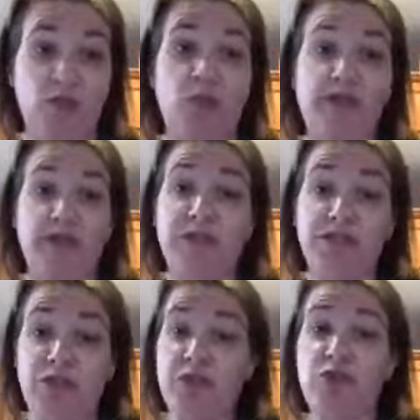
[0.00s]
So whatever
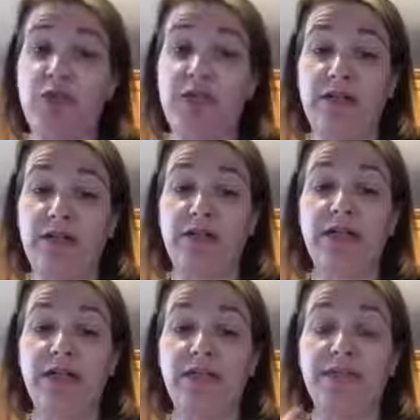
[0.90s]
measurements you hear
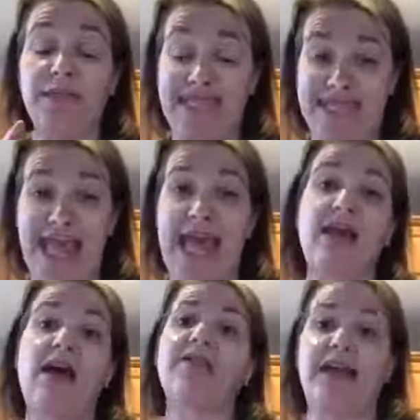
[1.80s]
me
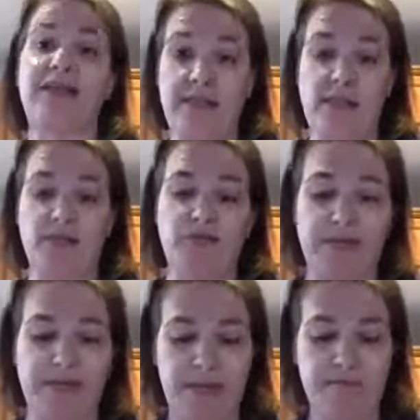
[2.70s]
say, that's a double
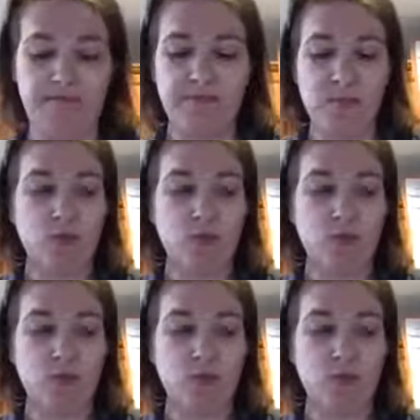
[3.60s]
recipe.